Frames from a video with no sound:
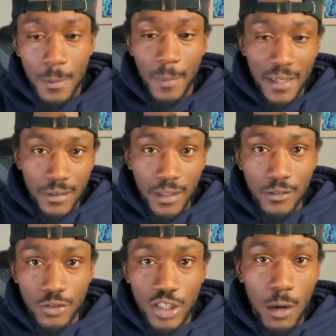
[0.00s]
Makes
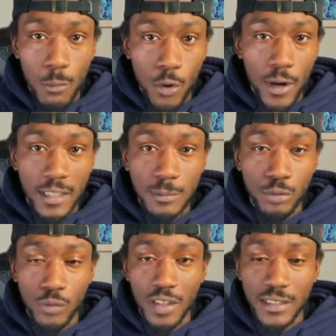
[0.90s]
sense. John Wall hasn't
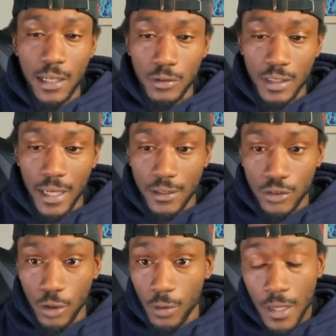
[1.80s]
proven he's healthy yet.
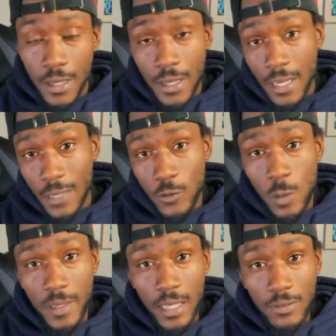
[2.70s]
So if you're
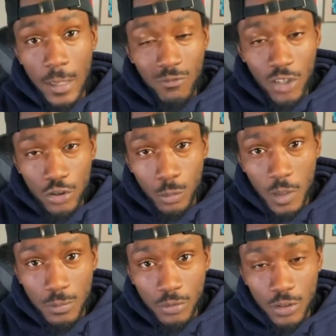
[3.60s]
going to be giving up Russell
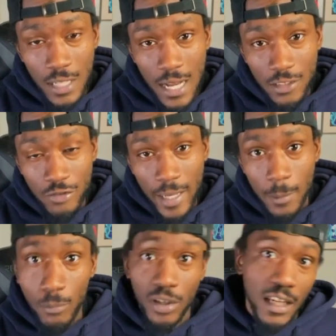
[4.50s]
Westbrook's contract
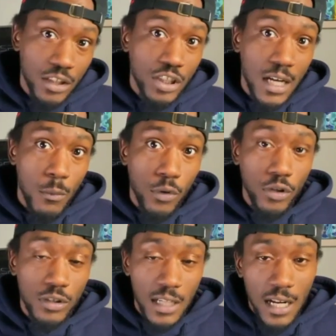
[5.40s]
and bringing in John
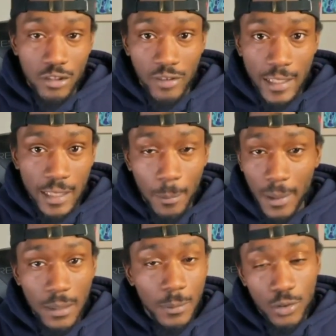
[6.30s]
Wall's contract, they
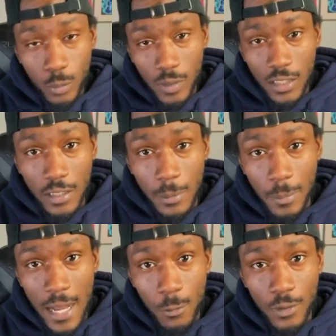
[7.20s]
better be sweetening the
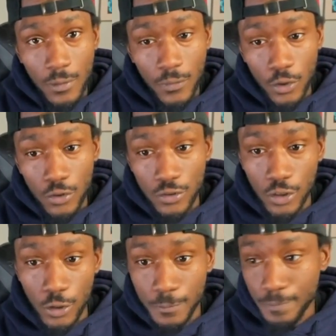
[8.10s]
pot with a first.
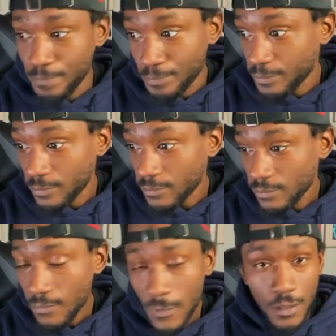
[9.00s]
So
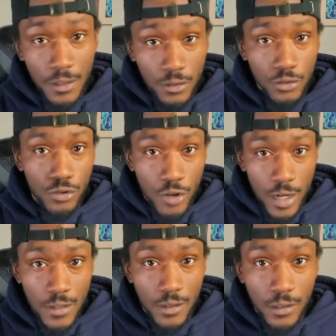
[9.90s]
this is
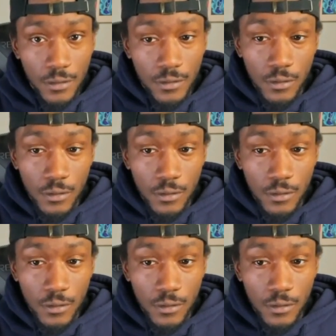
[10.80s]
crazy.